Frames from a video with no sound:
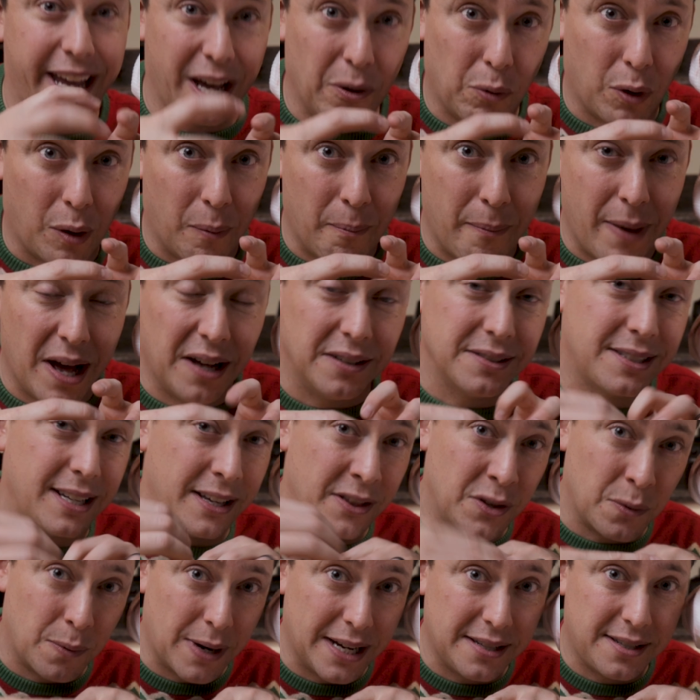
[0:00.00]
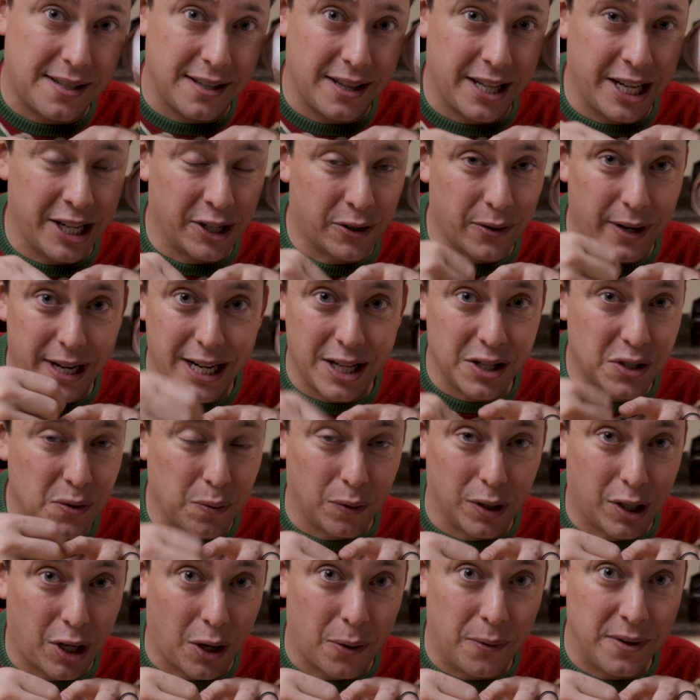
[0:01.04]
it will melt and the rest of the
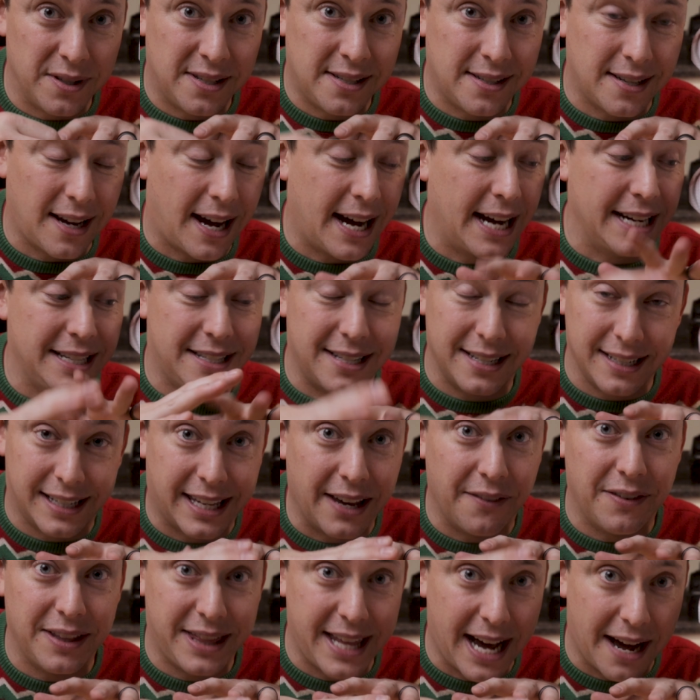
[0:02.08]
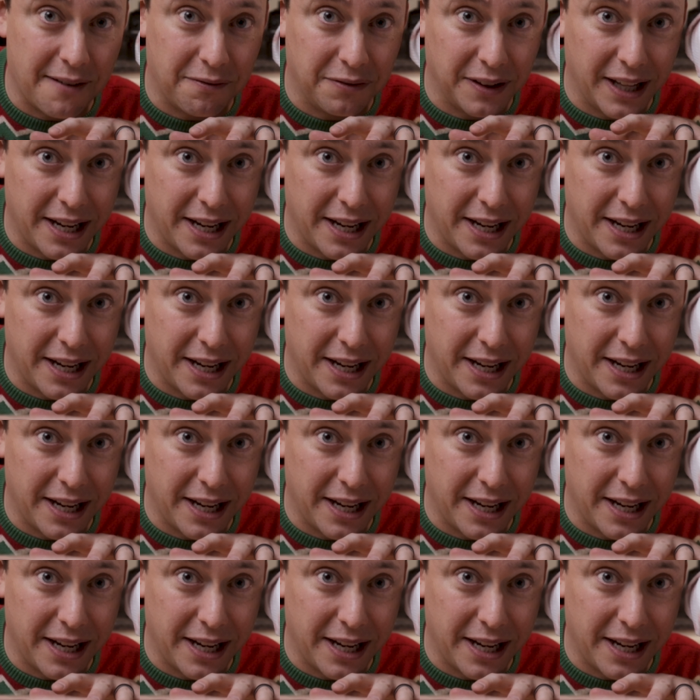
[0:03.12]
ingredients will go inside to give it that